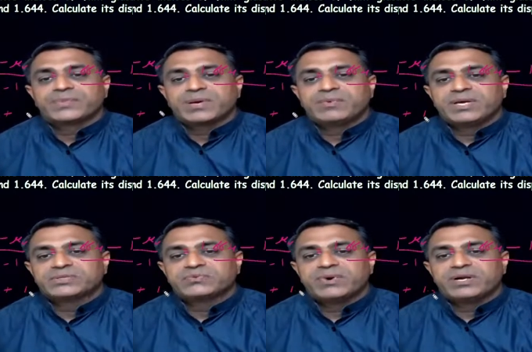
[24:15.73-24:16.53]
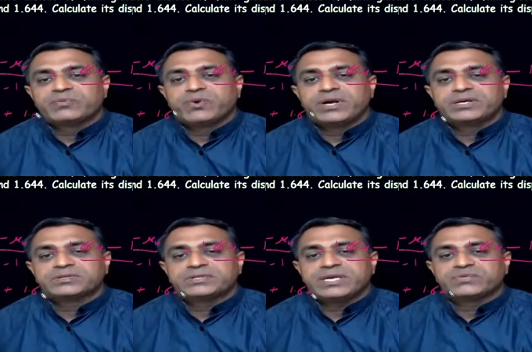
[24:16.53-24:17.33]
plus
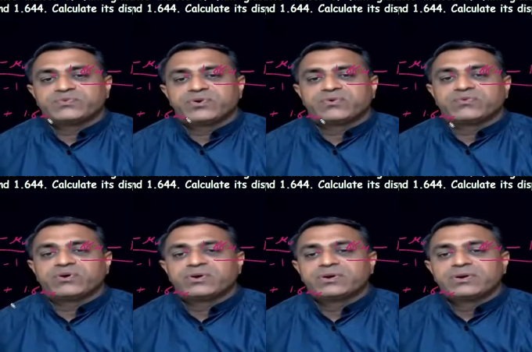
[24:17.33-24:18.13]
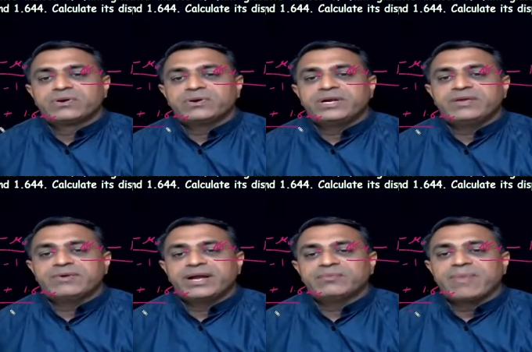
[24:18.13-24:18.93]
1.644
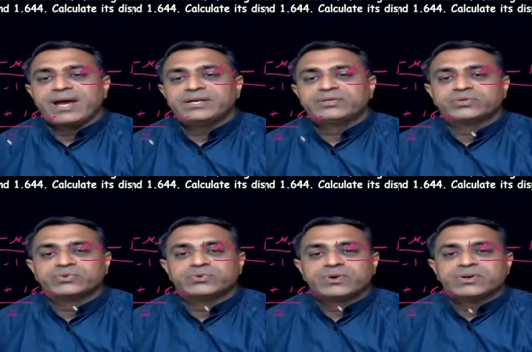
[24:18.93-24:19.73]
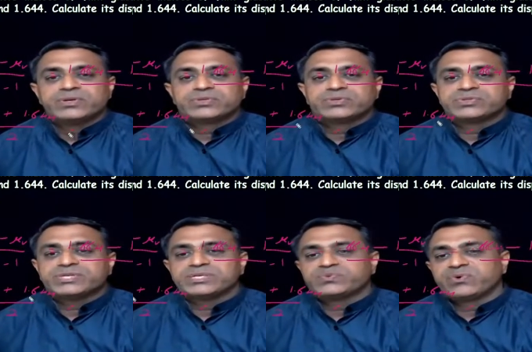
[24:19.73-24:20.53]
divided by 2. So
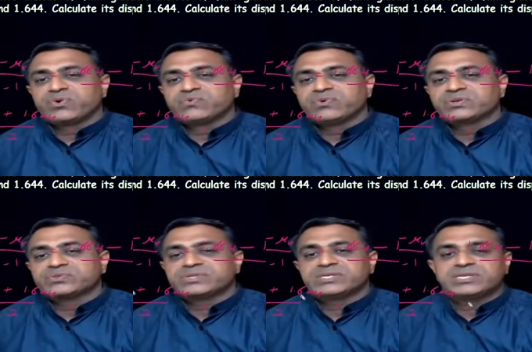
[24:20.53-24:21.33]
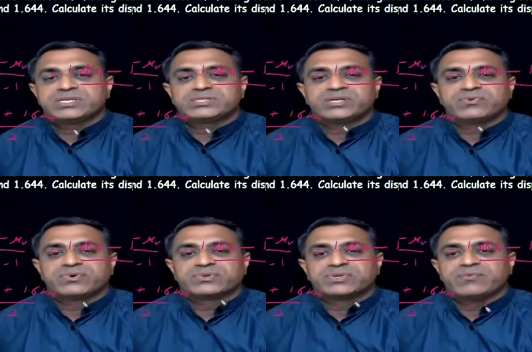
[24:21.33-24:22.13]
644,
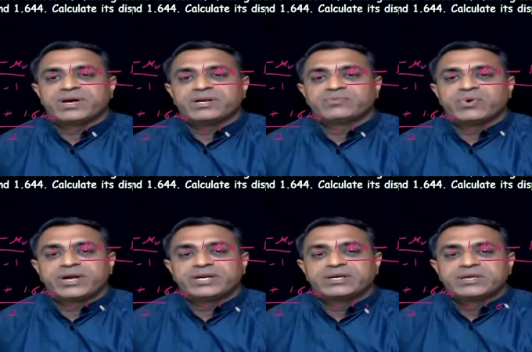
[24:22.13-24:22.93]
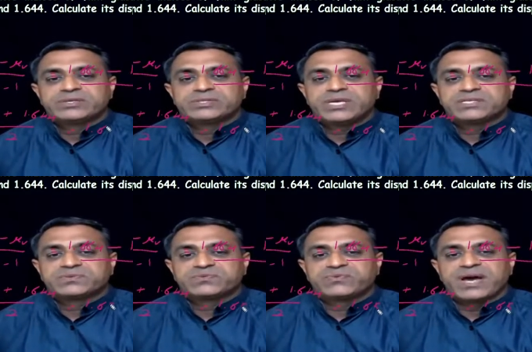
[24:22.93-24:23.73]
664, so
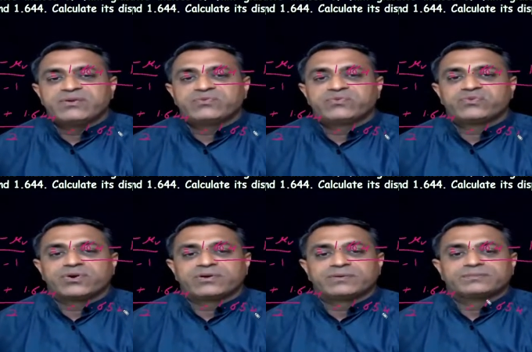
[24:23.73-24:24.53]
1.654. So